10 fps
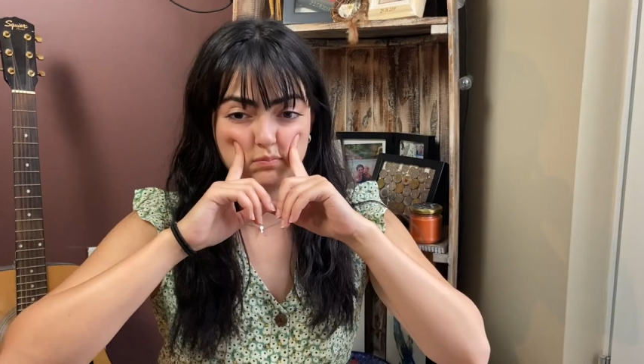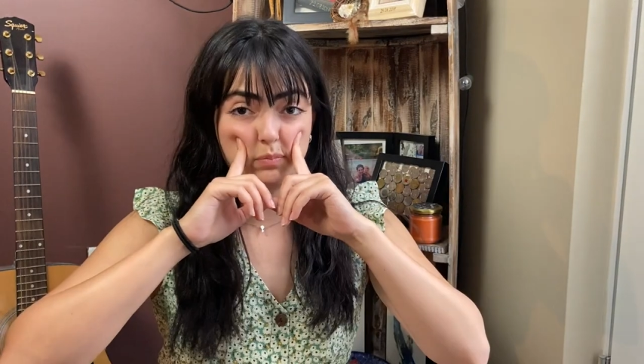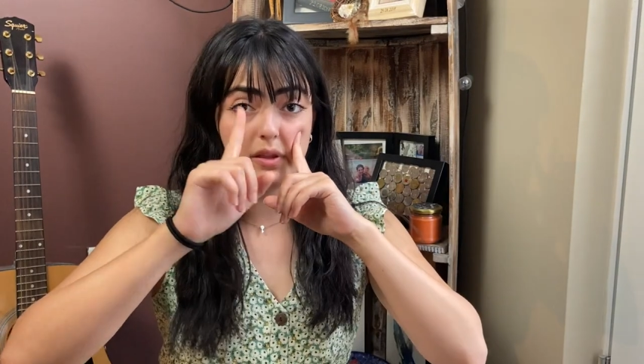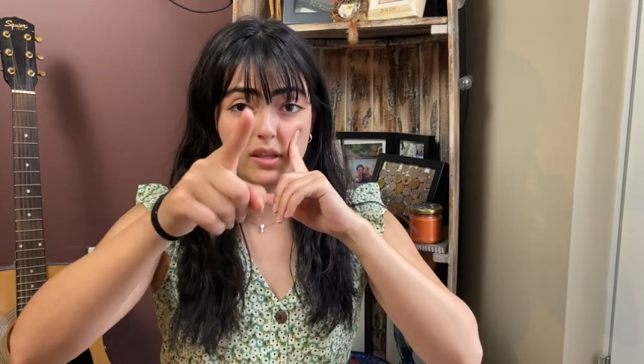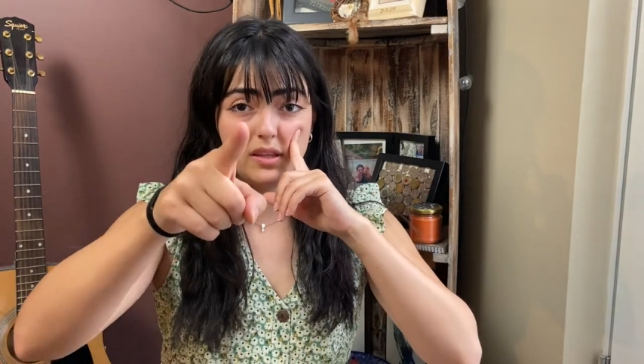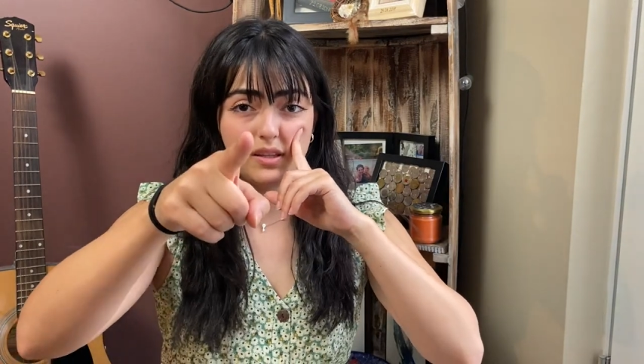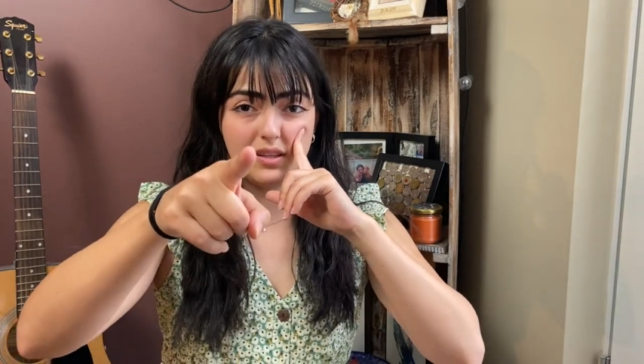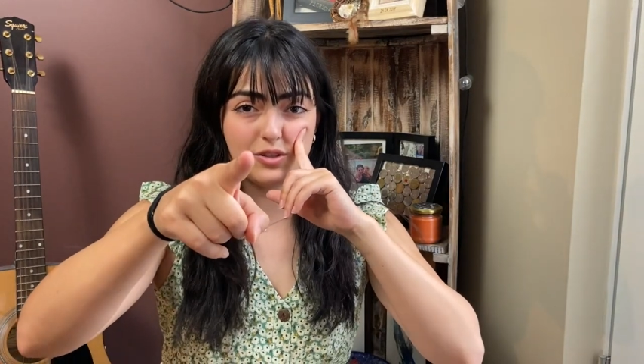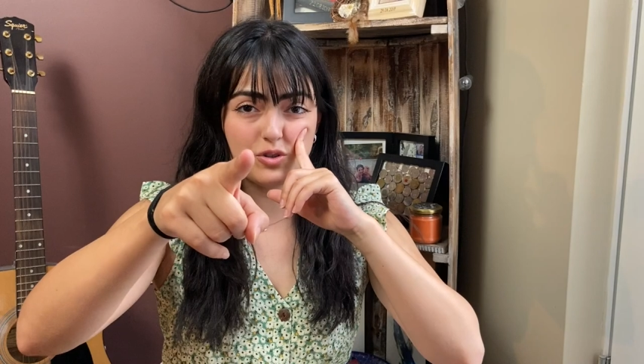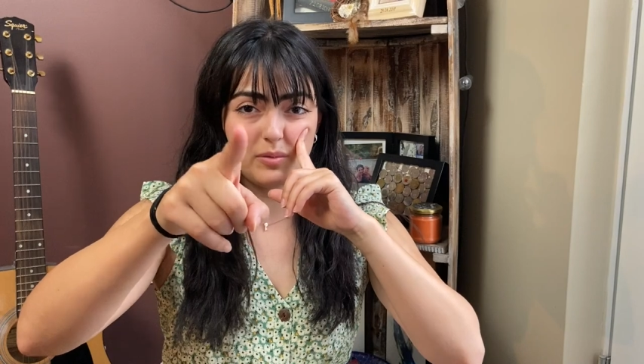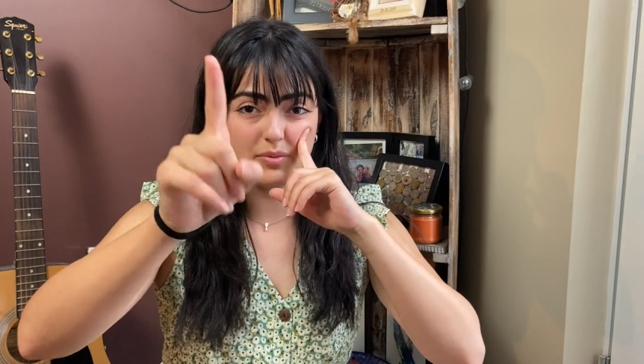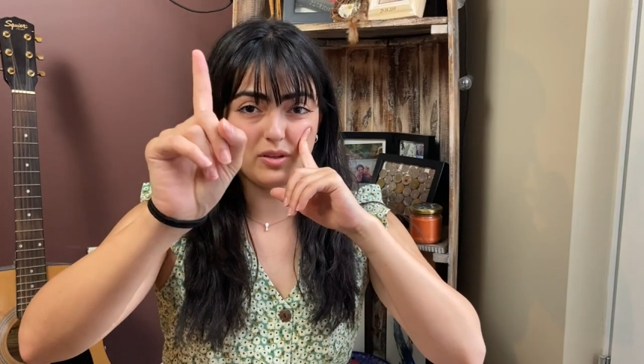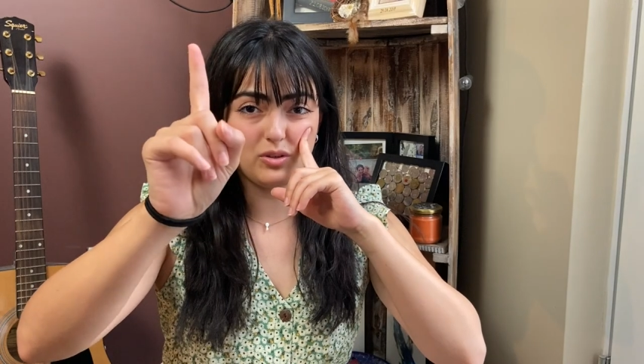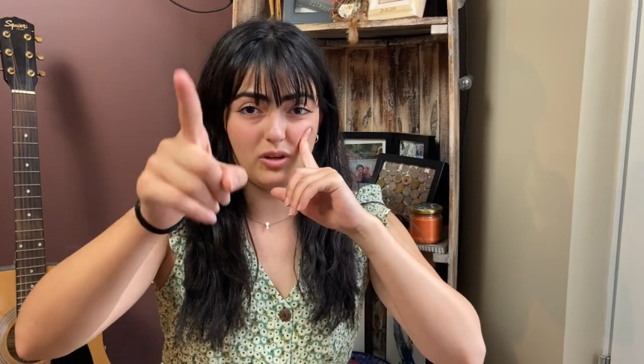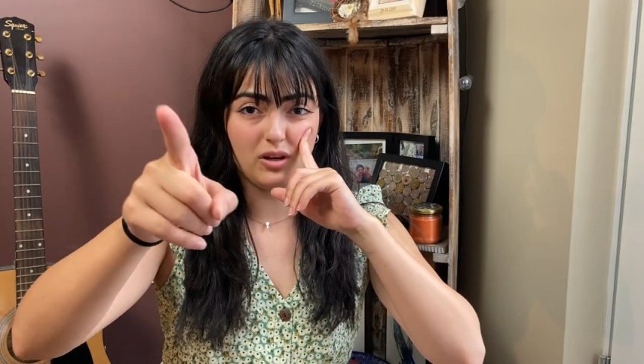By the end of the trip,
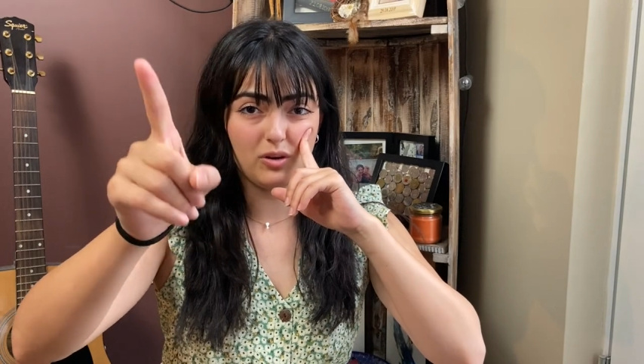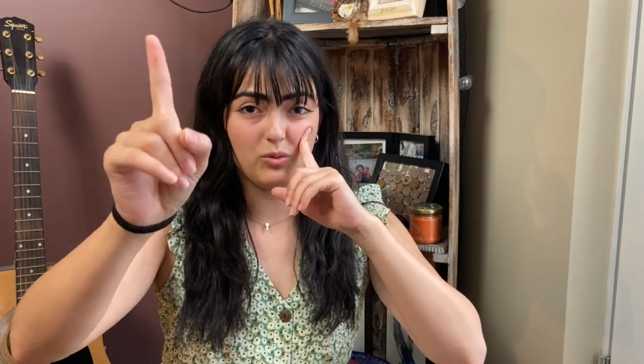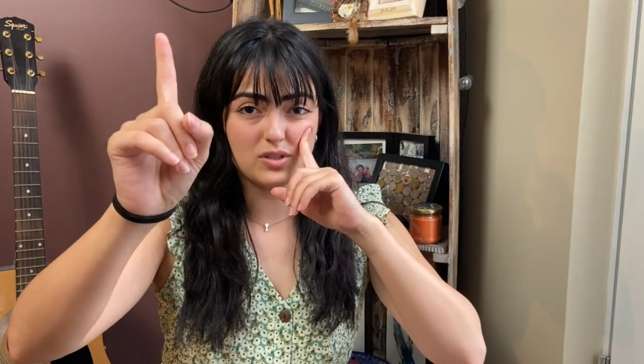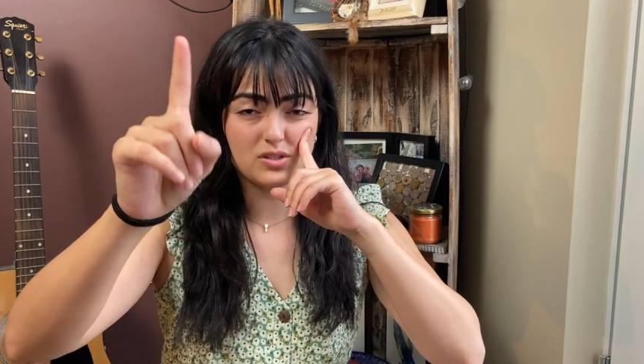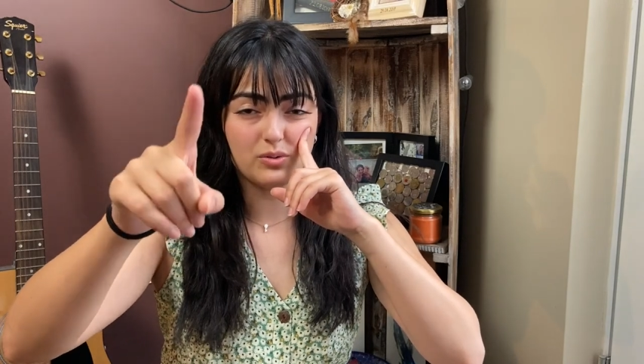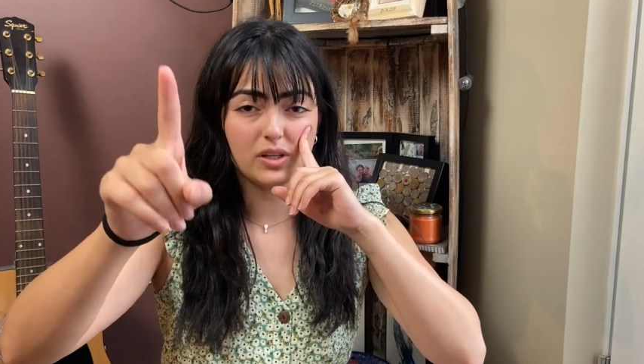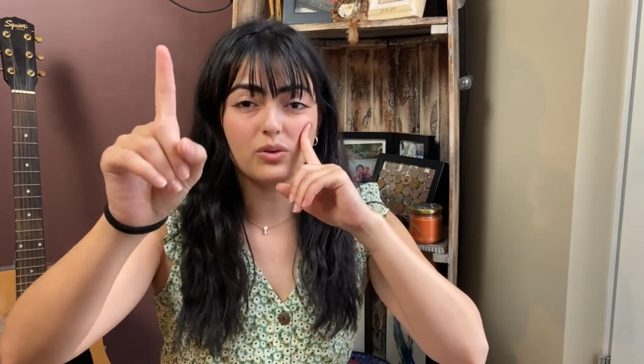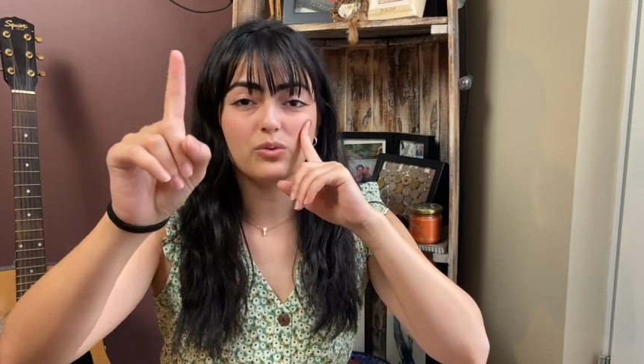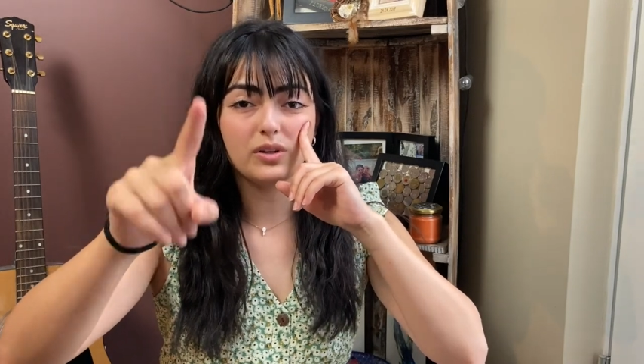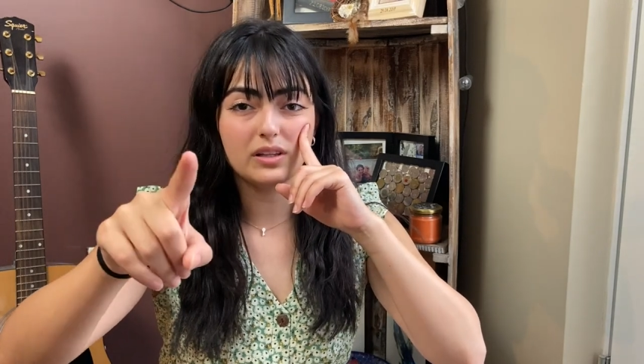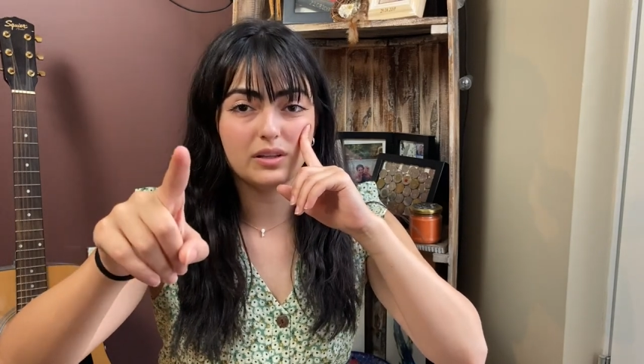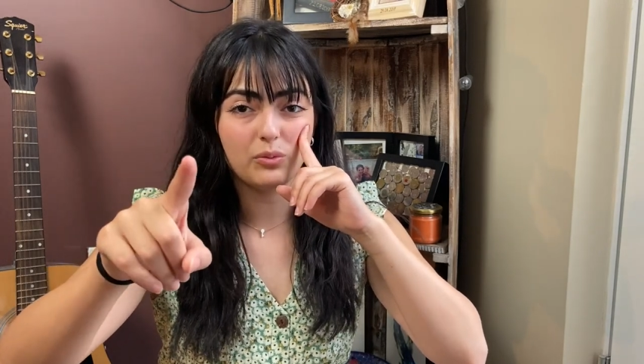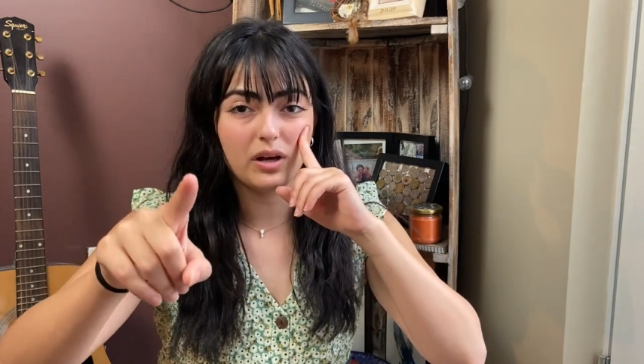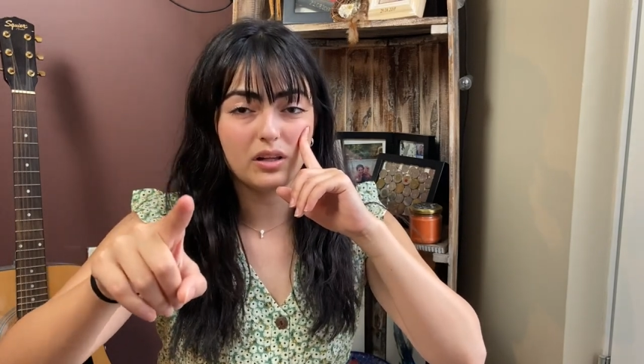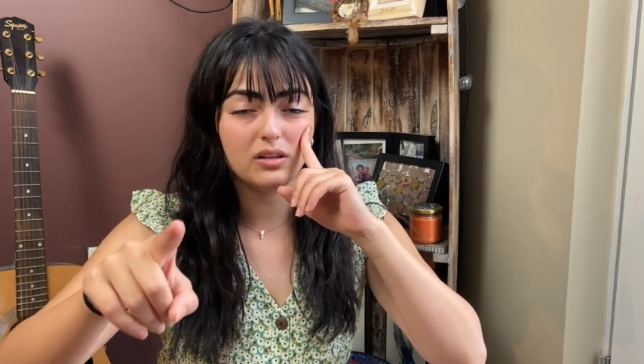the dog was doing really
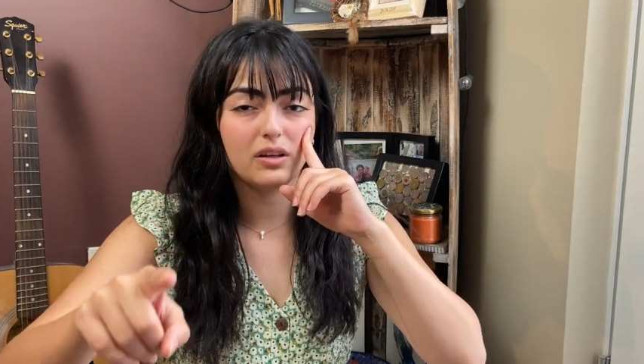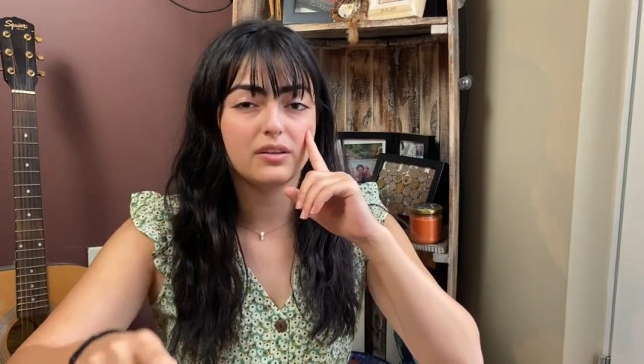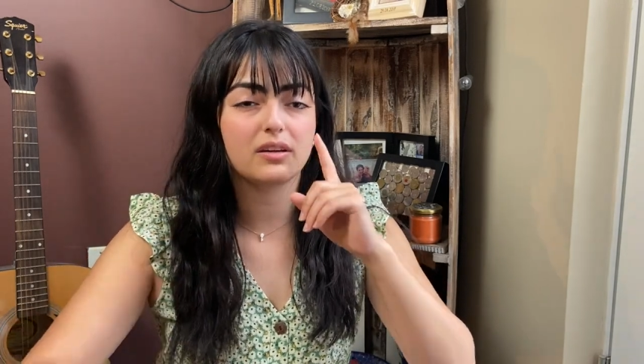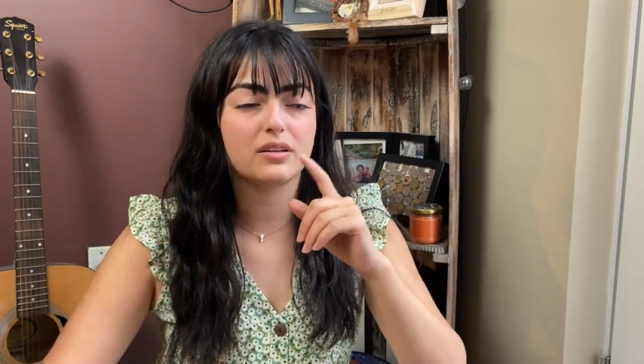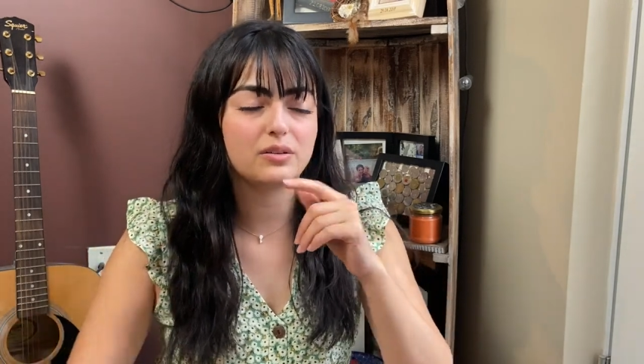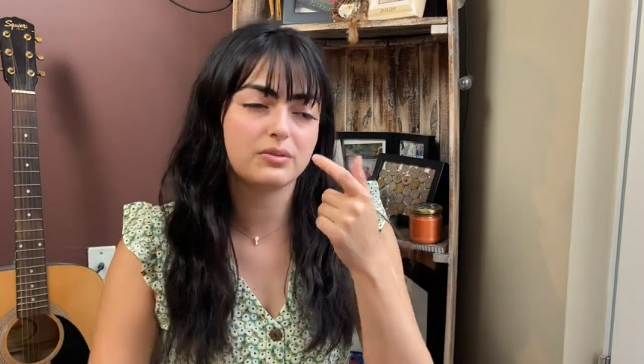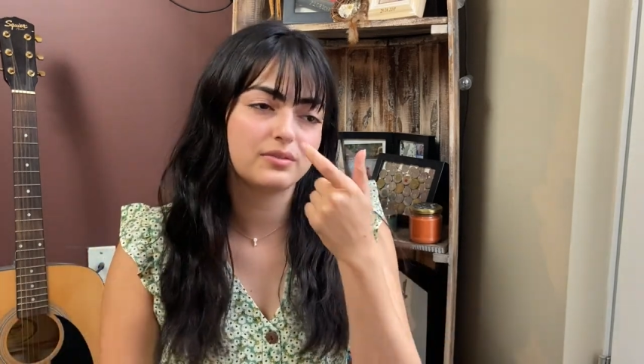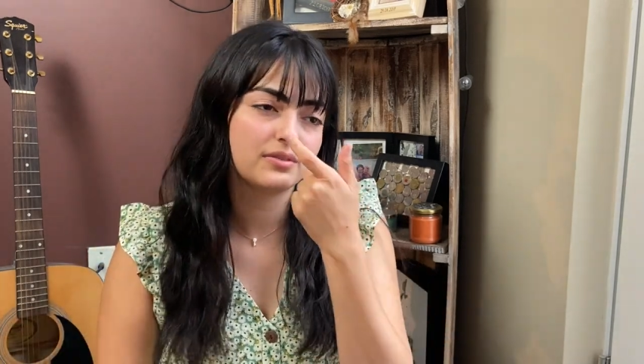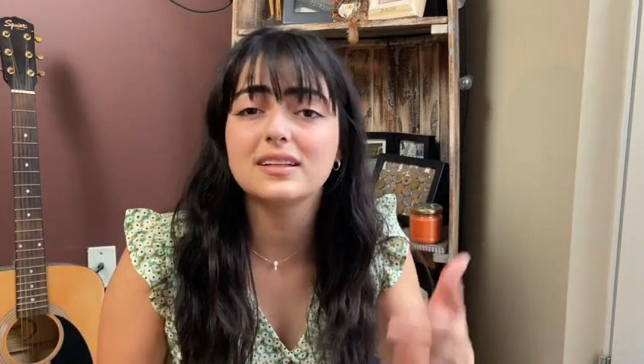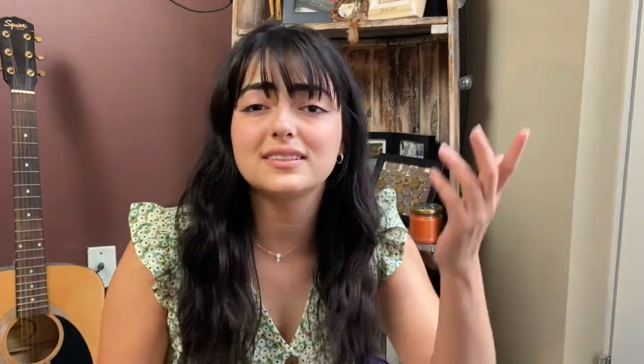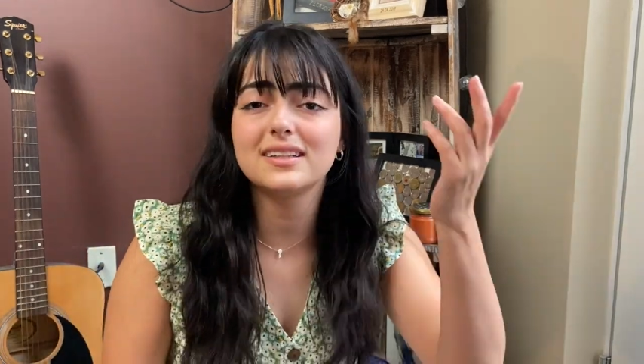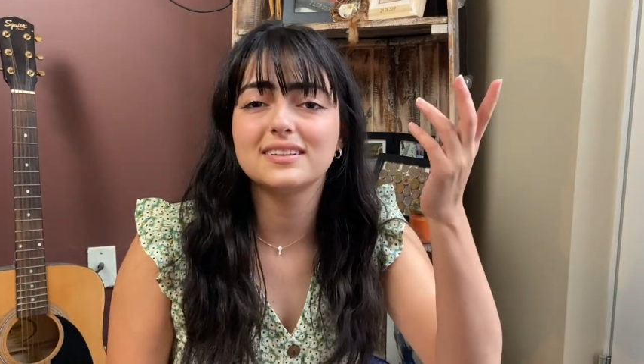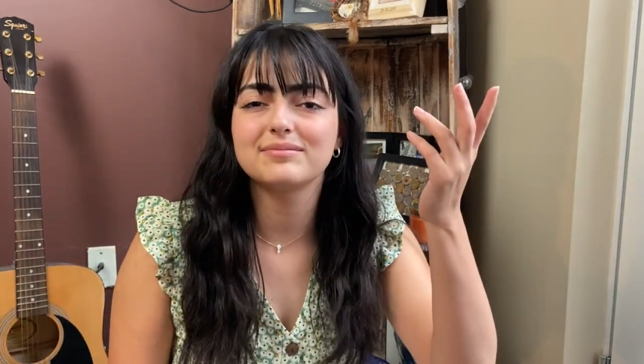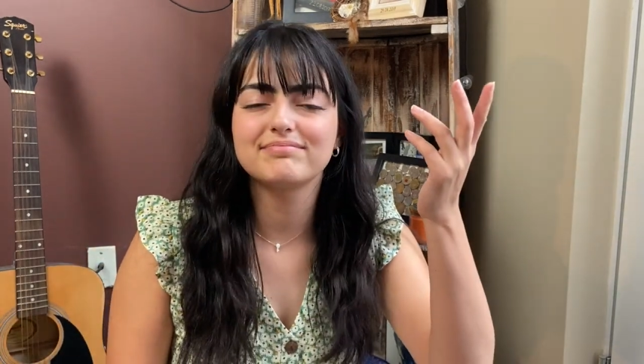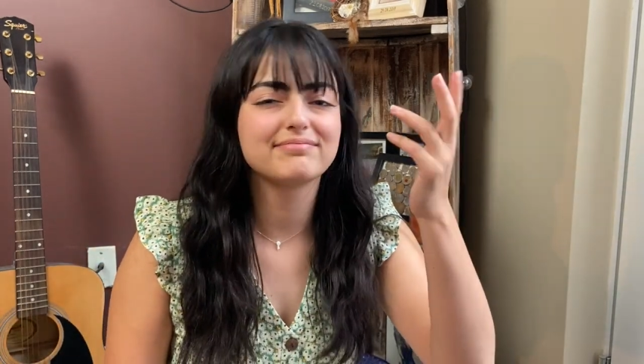well on the canoe. That's it.